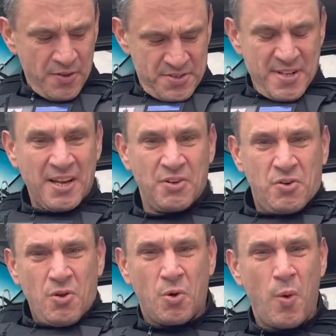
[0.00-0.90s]
this
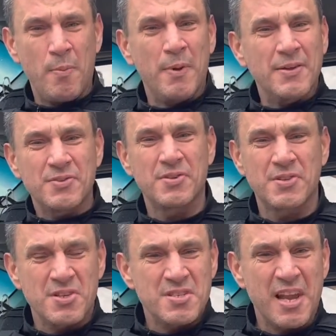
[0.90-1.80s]
technical equipment
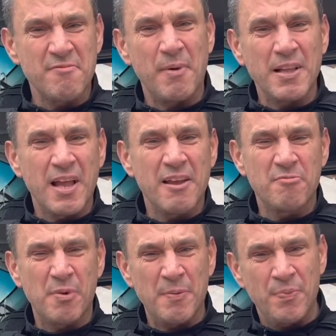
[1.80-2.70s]
to save my life,
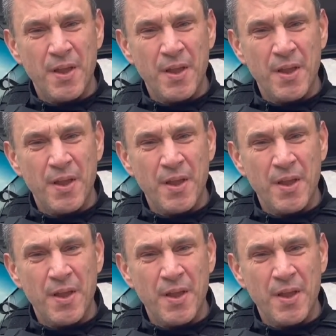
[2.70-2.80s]
but